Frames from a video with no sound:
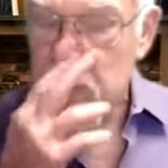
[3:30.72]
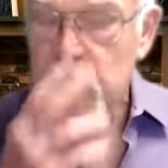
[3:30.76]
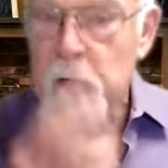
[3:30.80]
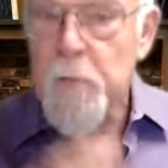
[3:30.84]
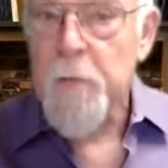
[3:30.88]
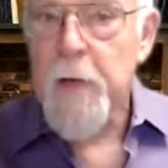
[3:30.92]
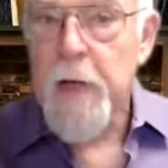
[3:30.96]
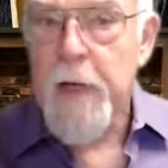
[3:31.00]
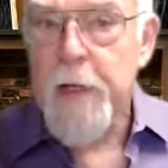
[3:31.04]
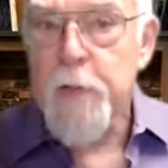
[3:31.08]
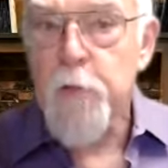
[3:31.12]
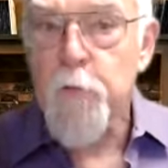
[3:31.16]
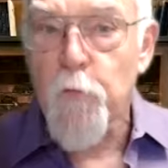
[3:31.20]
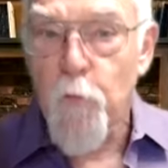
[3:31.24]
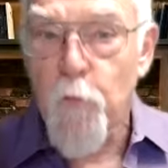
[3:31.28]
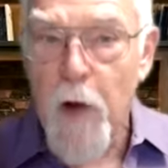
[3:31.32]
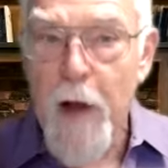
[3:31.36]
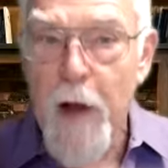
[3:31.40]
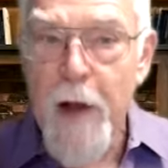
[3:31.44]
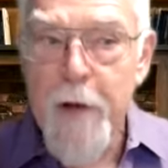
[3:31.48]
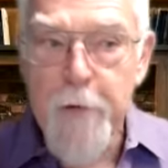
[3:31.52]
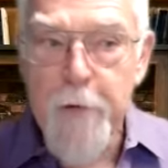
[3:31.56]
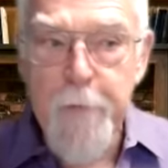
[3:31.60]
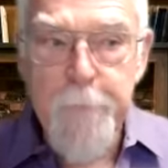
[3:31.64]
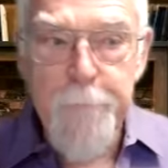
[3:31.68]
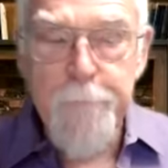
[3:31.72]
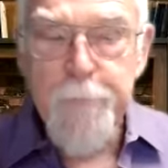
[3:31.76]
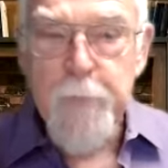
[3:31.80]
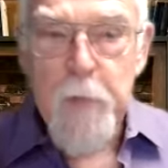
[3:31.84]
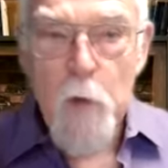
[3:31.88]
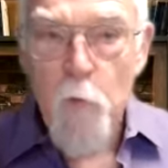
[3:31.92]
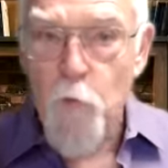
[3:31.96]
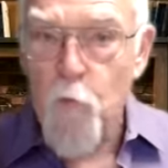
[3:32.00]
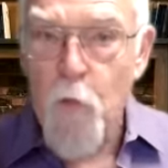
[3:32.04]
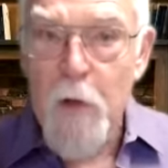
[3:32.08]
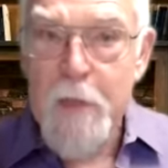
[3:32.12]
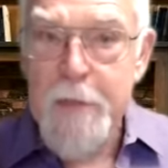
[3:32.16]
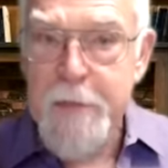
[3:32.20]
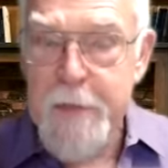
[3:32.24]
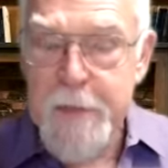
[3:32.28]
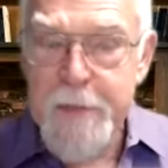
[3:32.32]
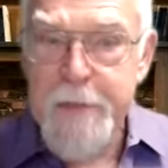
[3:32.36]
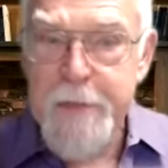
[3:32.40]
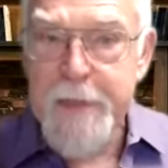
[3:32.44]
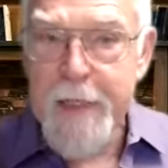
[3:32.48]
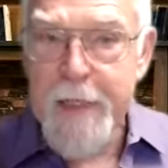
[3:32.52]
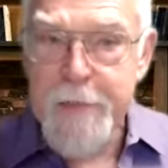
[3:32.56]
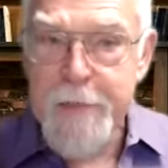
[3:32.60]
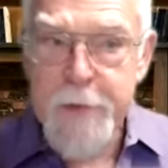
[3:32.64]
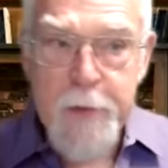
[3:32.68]
to my dryer, runs a
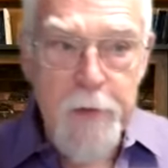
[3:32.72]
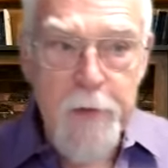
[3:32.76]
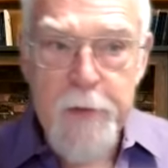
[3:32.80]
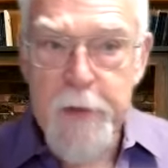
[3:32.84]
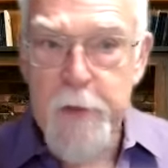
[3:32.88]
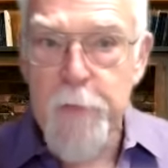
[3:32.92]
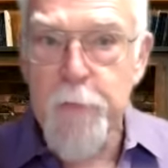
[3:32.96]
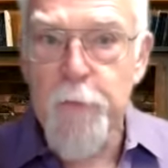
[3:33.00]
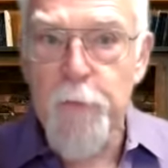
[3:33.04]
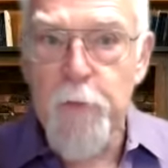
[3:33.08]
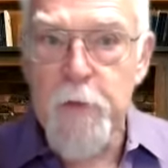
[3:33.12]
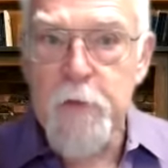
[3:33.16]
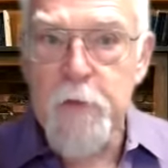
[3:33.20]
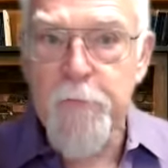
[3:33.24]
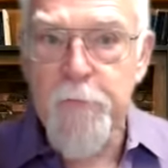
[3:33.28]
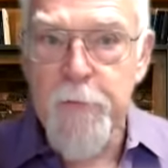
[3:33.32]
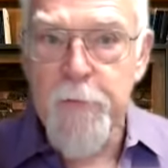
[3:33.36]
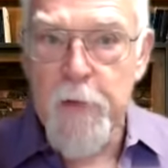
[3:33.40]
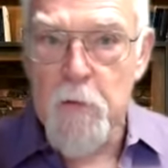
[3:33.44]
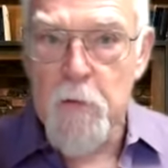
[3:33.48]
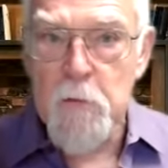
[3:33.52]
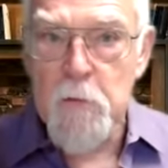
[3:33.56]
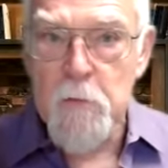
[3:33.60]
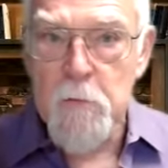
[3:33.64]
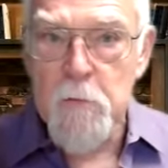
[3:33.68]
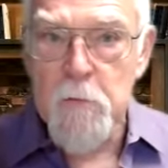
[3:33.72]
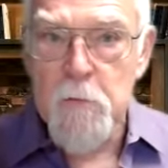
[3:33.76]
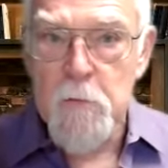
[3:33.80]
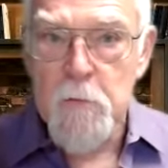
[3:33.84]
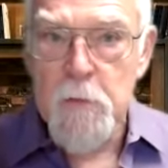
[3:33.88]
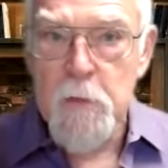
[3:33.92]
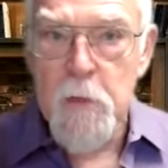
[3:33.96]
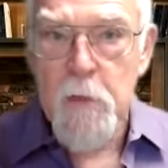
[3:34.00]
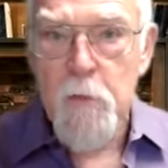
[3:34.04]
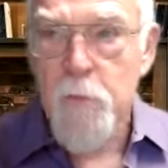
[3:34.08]
test on it through his phone,